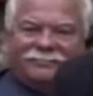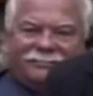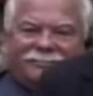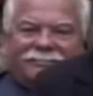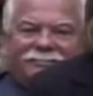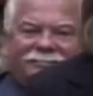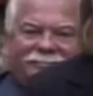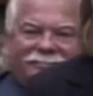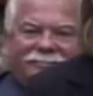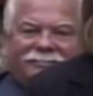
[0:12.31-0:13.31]

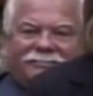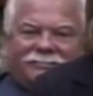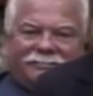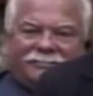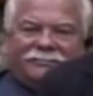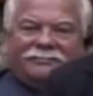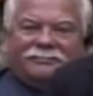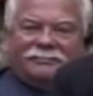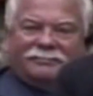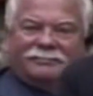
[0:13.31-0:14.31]

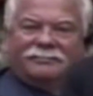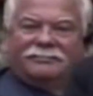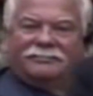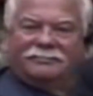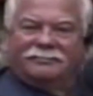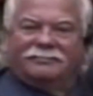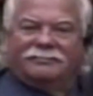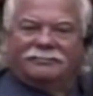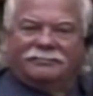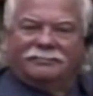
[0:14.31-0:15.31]

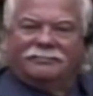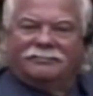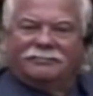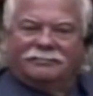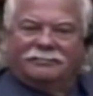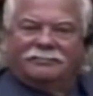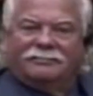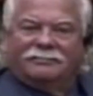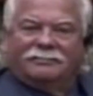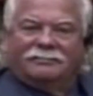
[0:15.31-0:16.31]

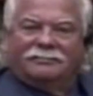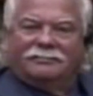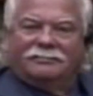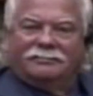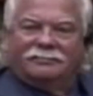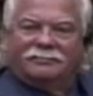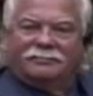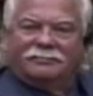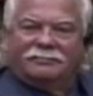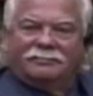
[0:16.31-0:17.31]

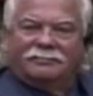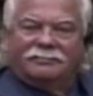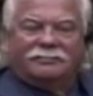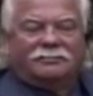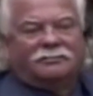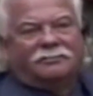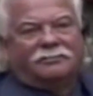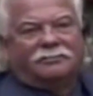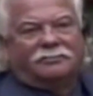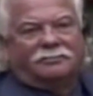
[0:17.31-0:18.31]

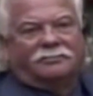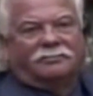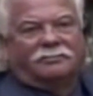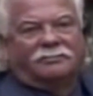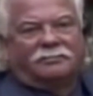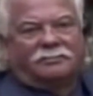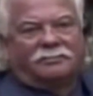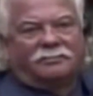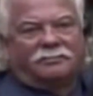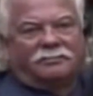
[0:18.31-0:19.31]

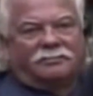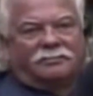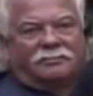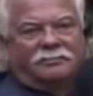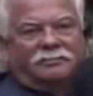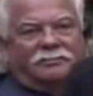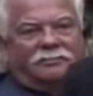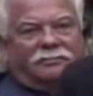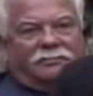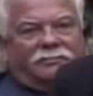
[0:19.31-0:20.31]
No words are spoken by the person on screen.